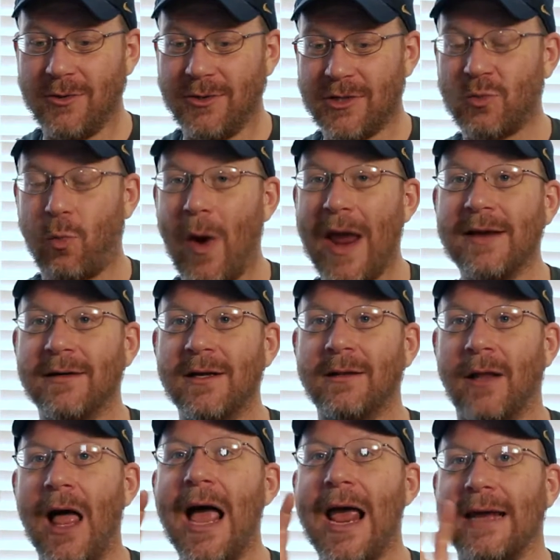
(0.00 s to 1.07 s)
just waiting in
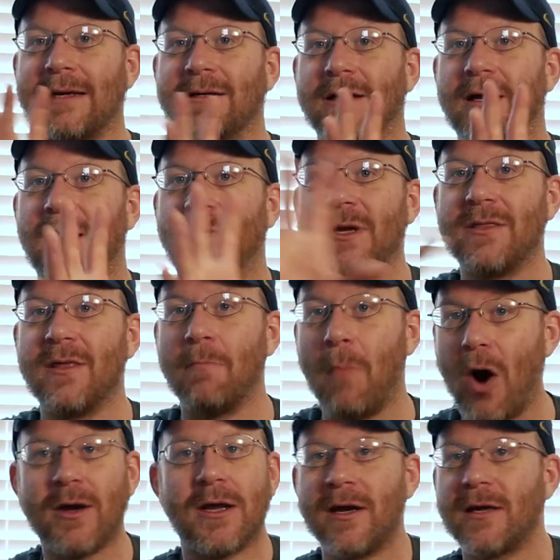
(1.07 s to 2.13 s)
line. I mean, the
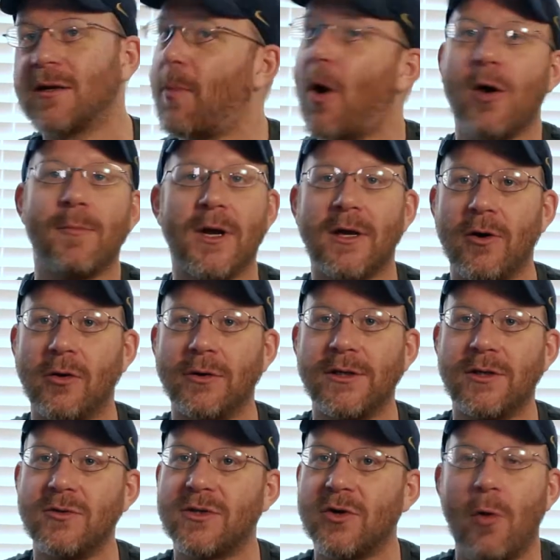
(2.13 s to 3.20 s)
marketing department can only
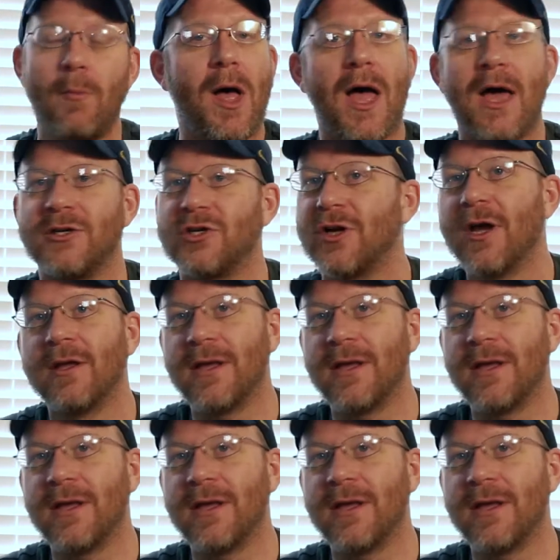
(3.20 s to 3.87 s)
do so much.